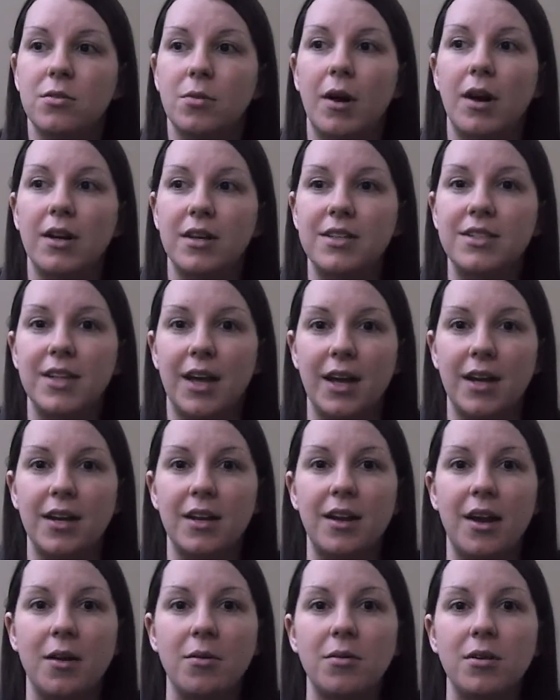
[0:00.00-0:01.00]
to where I
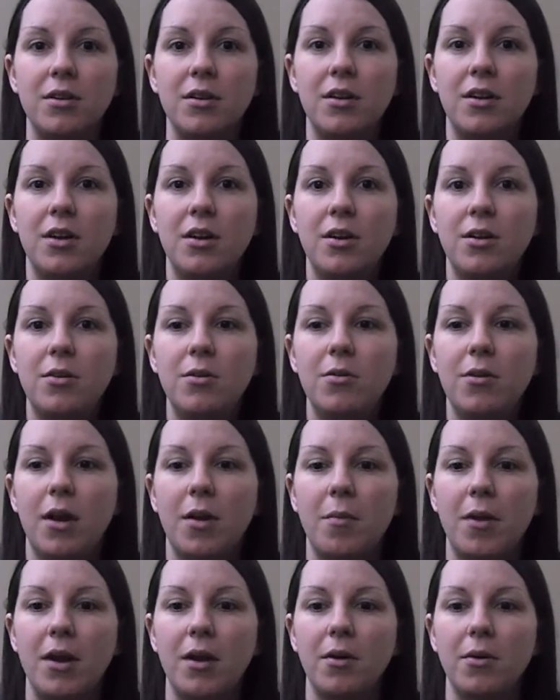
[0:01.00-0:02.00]
decided I would do it
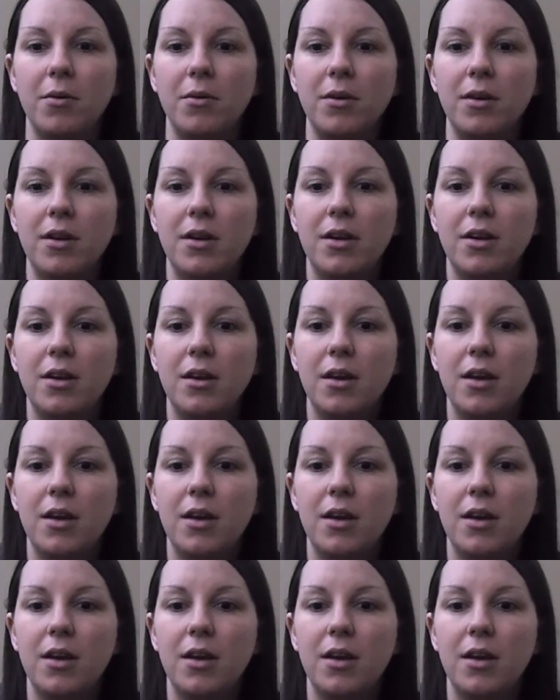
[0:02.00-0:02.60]
on my own.